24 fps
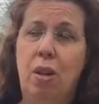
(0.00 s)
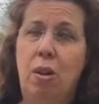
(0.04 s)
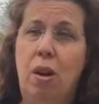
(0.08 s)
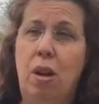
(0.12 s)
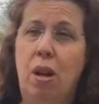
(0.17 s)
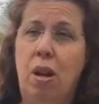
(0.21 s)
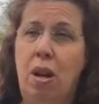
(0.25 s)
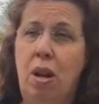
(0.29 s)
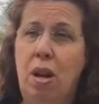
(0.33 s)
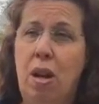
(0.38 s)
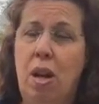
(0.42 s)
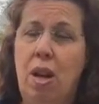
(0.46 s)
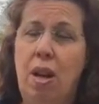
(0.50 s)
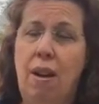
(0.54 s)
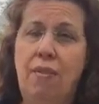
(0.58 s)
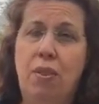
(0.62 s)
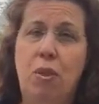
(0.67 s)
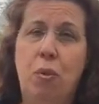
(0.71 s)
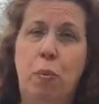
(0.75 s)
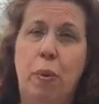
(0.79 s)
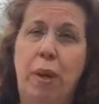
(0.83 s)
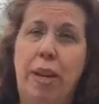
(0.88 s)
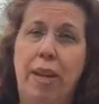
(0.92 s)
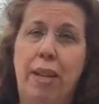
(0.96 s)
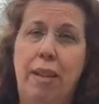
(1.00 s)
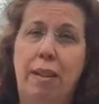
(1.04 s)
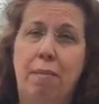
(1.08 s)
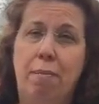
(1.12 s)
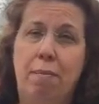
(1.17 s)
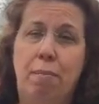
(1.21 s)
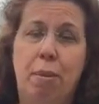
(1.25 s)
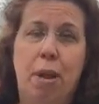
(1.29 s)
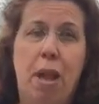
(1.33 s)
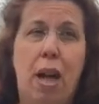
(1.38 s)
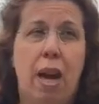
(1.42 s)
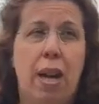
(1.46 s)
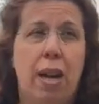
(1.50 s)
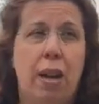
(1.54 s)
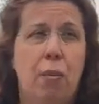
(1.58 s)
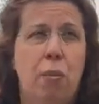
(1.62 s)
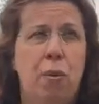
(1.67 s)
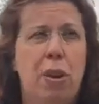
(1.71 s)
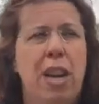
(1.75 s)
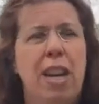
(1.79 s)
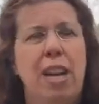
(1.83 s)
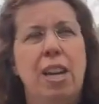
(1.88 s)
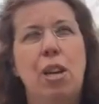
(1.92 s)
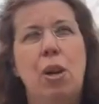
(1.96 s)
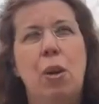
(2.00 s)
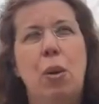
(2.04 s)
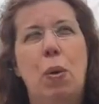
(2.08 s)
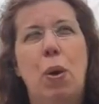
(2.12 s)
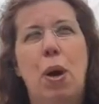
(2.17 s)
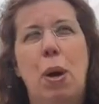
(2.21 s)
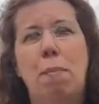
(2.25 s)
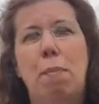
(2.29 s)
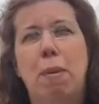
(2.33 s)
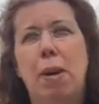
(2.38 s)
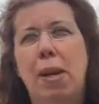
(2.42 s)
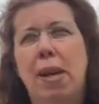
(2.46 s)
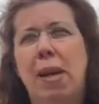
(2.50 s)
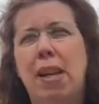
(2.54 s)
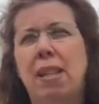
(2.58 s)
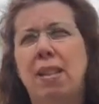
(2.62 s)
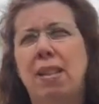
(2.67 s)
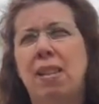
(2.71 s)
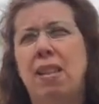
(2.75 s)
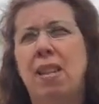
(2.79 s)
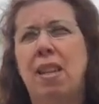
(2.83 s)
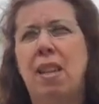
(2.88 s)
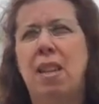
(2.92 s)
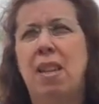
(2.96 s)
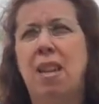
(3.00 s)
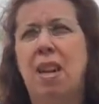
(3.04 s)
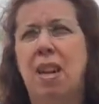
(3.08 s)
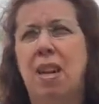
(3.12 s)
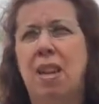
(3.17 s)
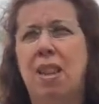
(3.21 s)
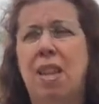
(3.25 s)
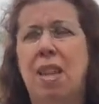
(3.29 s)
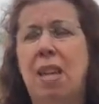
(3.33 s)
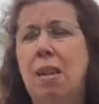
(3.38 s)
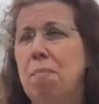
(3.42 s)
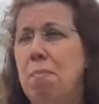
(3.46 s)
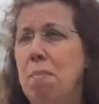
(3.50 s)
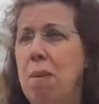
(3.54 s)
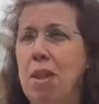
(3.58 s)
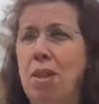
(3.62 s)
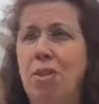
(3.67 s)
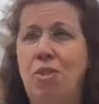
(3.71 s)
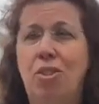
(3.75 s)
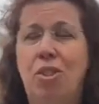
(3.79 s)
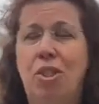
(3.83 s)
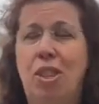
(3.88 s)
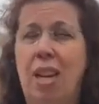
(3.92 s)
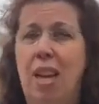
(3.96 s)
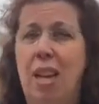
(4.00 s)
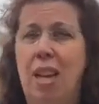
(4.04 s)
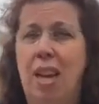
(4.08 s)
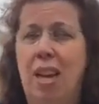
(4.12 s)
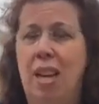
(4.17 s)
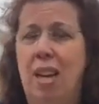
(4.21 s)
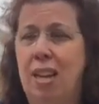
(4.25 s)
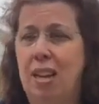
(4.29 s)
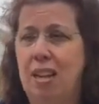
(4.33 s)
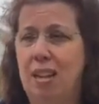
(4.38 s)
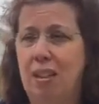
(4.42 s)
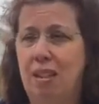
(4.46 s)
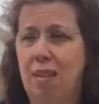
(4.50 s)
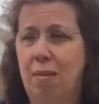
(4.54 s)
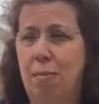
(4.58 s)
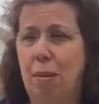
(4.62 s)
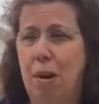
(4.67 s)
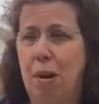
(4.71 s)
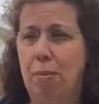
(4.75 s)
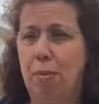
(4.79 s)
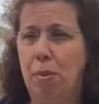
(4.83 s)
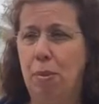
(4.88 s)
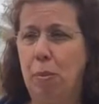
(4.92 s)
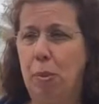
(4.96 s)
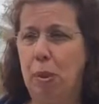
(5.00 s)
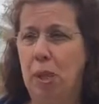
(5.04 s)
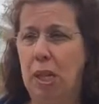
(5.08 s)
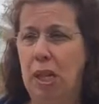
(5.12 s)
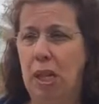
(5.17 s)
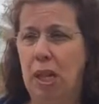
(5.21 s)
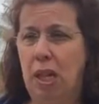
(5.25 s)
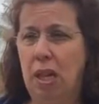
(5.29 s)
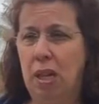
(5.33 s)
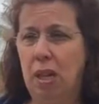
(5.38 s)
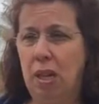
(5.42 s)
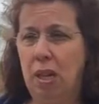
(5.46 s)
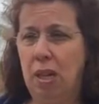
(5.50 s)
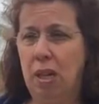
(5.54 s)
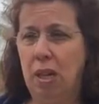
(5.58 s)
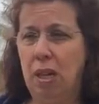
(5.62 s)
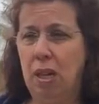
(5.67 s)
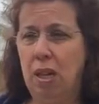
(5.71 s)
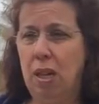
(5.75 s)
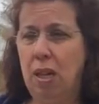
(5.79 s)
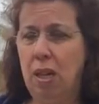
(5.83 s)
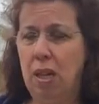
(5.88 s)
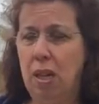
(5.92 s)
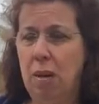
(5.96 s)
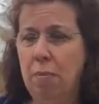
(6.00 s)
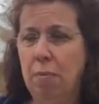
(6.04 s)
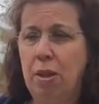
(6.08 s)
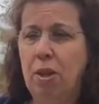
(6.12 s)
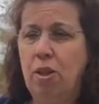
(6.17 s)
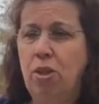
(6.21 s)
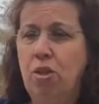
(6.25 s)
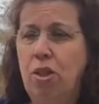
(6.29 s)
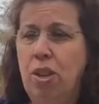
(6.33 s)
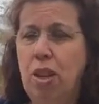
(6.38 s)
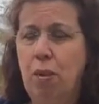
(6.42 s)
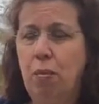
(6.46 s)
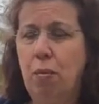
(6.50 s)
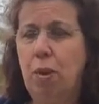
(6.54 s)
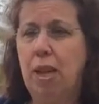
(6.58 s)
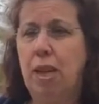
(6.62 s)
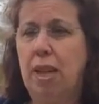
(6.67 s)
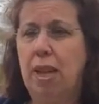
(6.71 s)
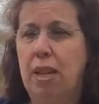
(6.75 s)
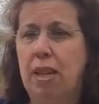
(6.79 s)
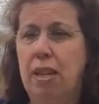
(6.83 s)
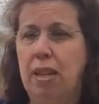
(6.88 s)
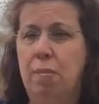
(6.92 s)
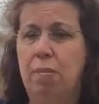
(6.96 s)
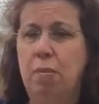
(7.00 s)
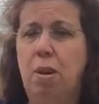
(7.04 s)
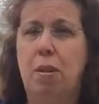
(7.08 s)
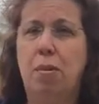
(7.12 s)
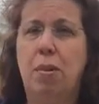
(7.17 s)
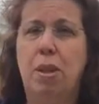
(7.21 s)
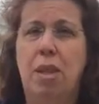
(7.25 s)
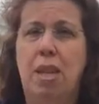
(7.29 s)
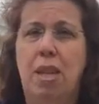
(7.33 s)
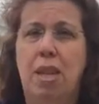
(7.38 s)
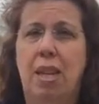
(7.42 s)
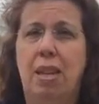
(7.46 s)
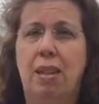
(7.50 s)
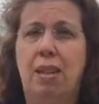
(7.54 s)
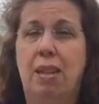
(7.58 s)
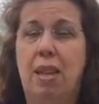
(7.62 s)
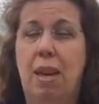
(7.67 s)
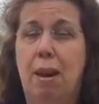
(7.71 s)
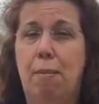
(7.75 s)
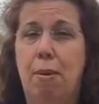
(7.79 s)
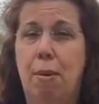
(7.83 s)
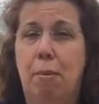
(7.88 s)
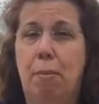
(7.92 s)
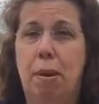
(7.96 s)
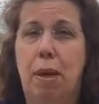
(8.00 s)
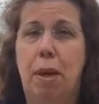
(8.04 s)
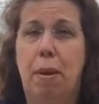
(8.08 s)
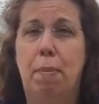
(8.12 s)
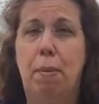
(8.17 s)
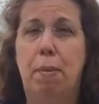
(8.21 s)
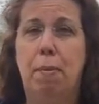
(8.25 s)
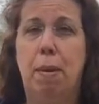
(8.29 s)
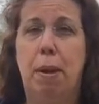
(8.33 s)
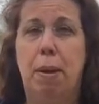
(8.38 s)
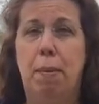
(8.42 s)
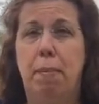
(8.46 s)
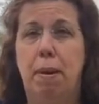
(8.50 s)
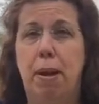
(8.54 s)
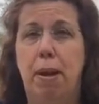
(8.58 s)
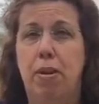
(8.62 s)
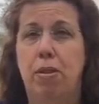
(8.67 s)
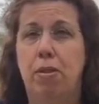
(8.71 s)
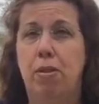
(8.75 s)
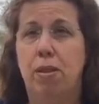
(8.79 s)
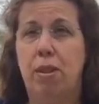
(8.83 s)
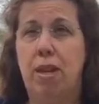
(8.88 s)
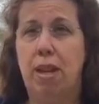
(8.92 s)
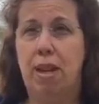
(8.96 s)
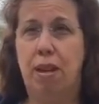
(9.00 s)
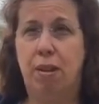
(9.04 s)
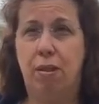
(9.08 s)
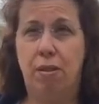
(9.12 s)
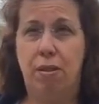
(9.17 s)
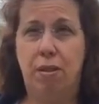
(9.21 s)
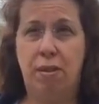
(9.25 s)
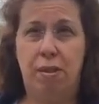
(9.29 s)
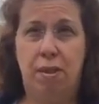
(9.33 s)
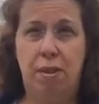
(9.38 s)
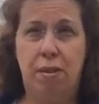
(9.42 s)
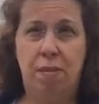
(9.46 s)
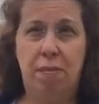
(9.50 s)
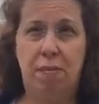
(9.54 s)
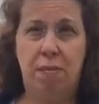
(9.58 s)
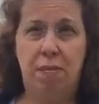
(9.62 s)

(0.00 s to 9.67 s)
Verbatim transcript: uh, I'll have to wait and block it when I go up I guess I think Mother's Day is probably Mother's Day weekend is probably the next time I'll be up at my parents house